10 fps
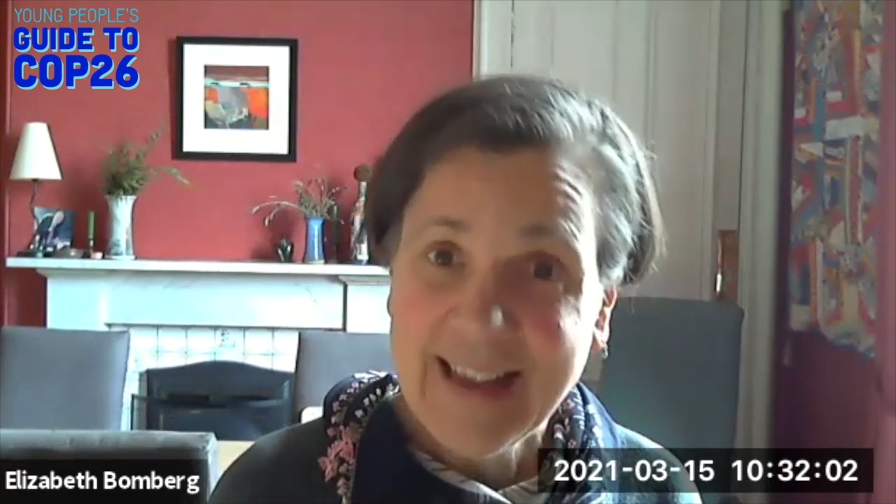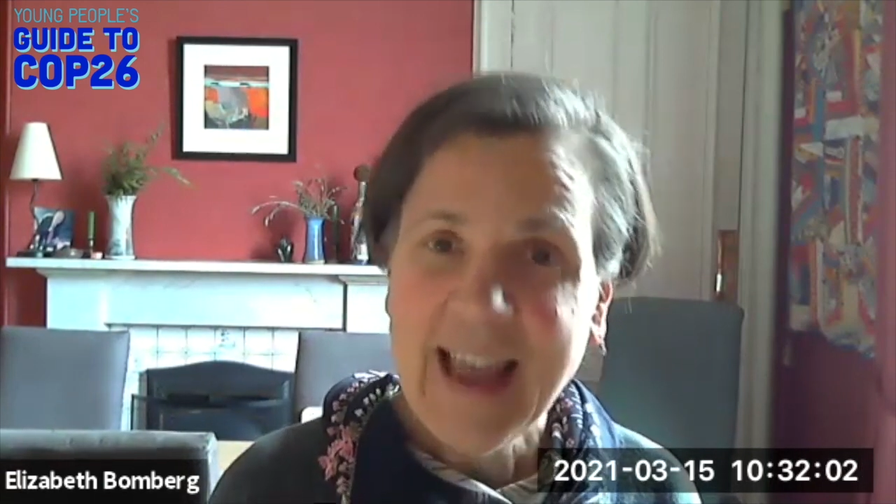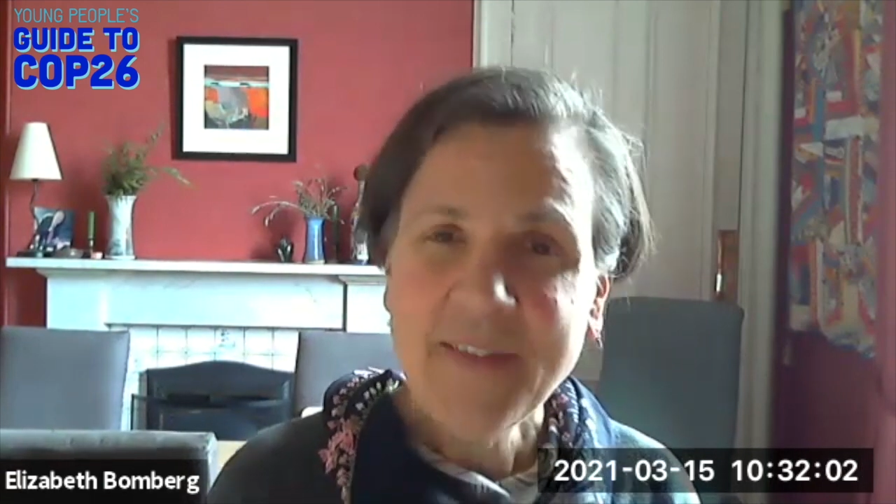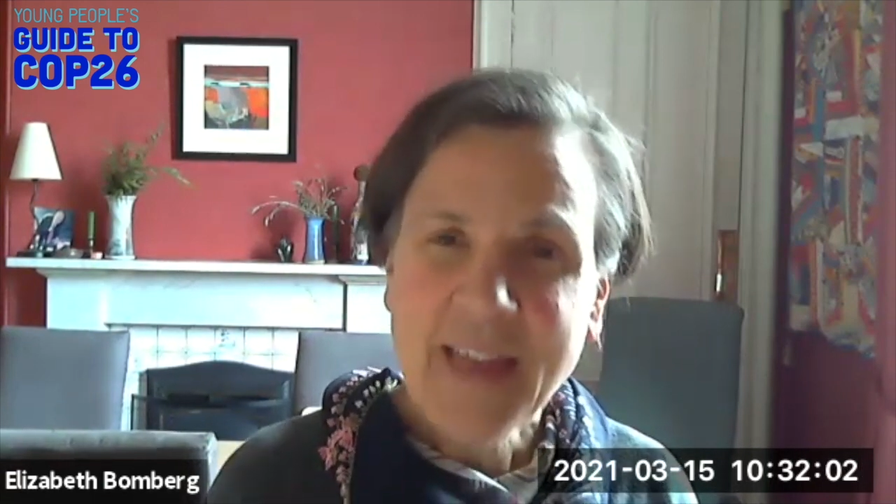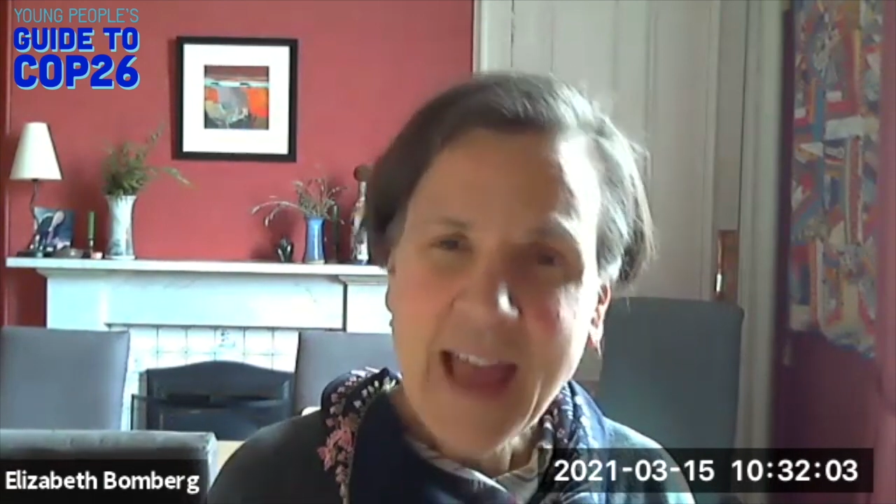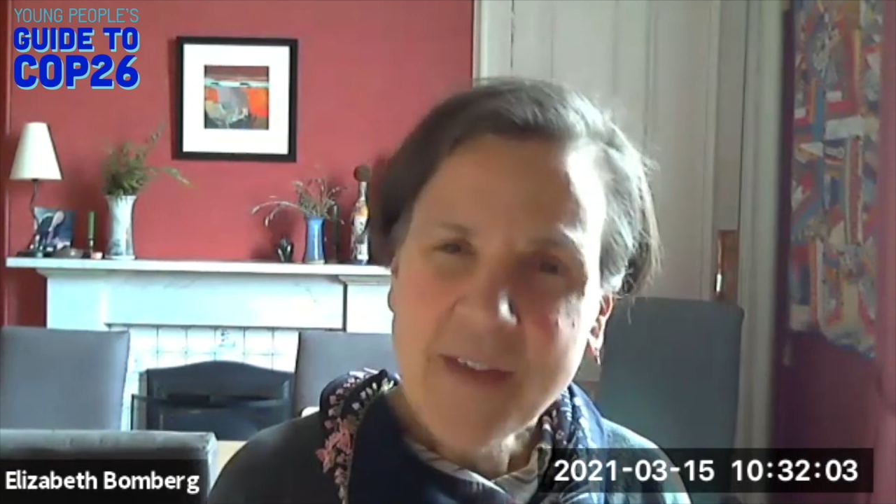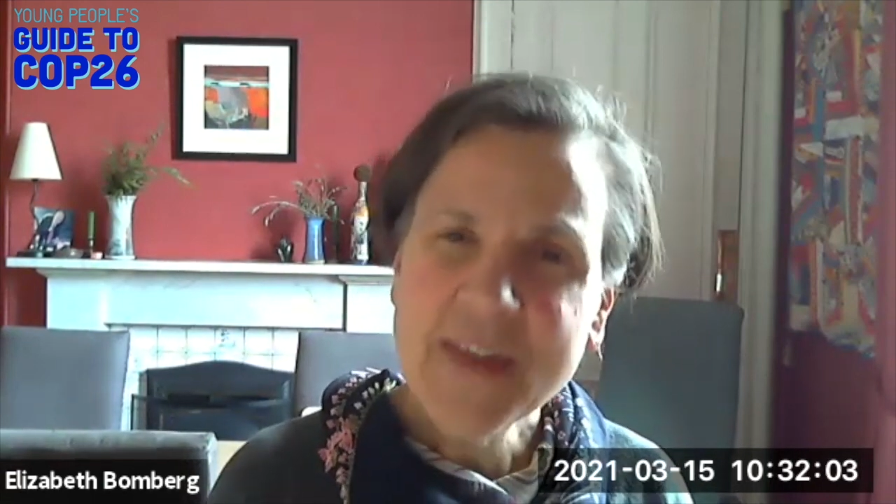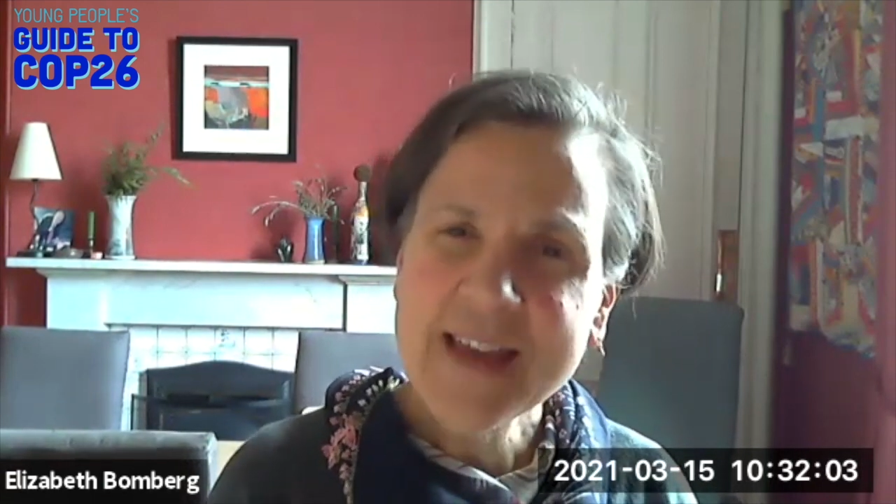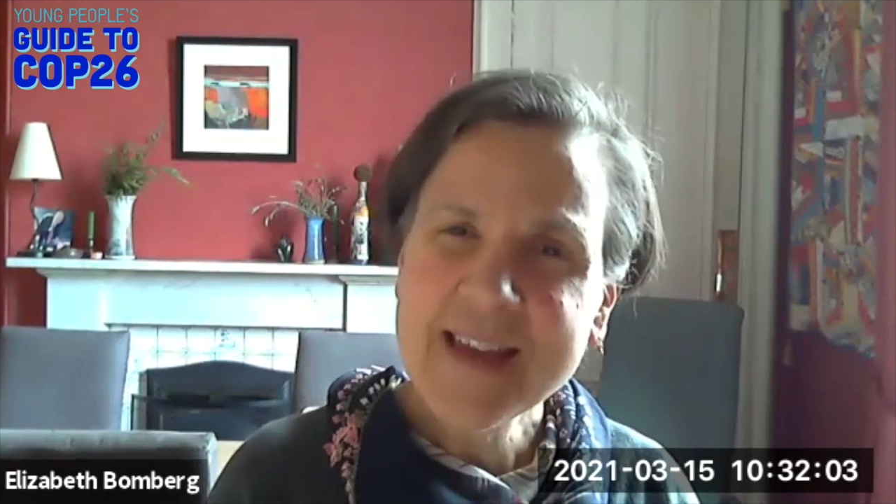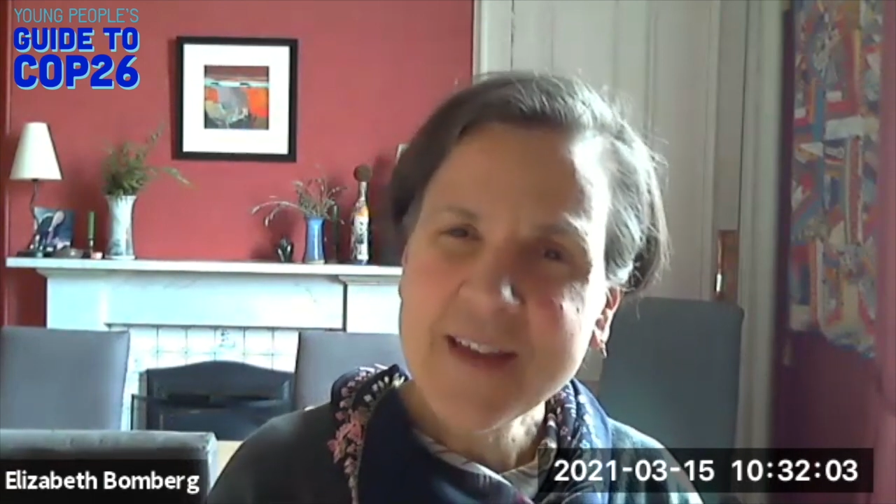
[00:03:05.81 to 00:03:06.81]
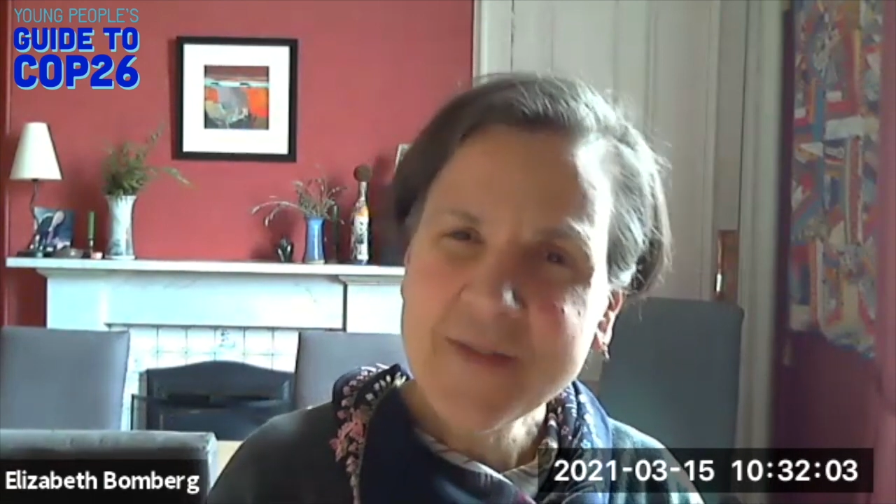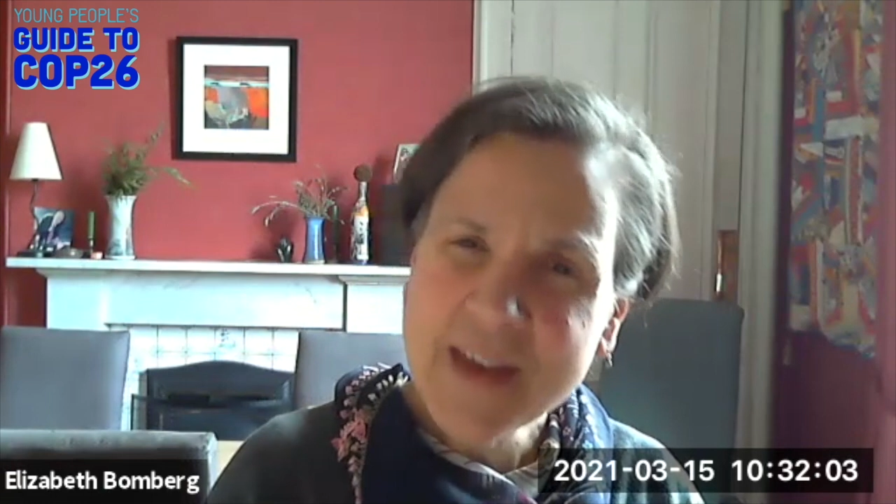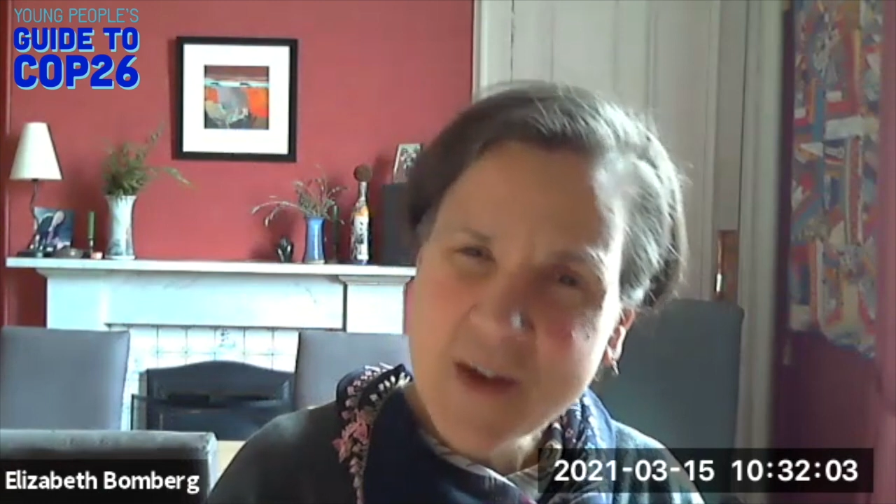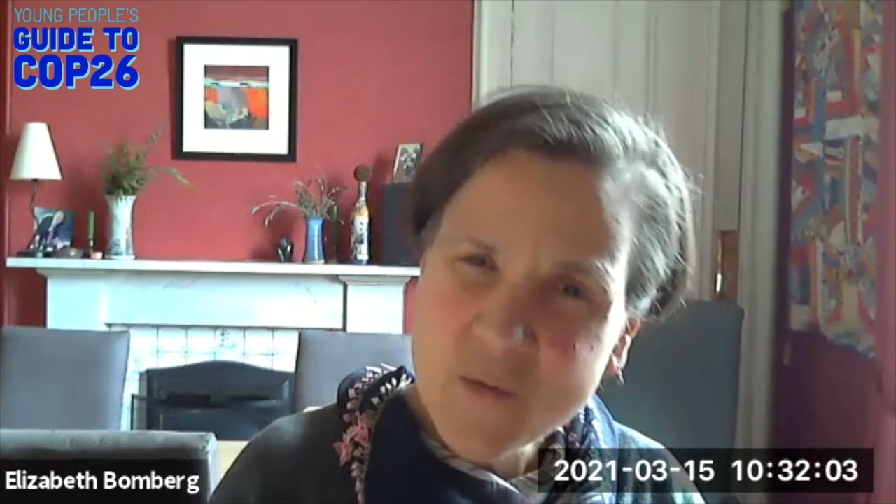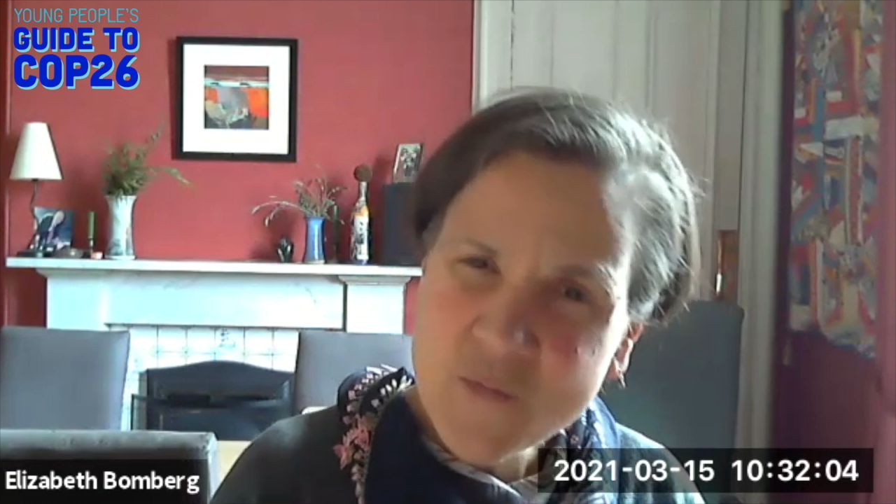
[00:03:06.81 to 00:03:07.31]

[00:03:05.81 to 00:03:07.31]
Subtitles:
and have the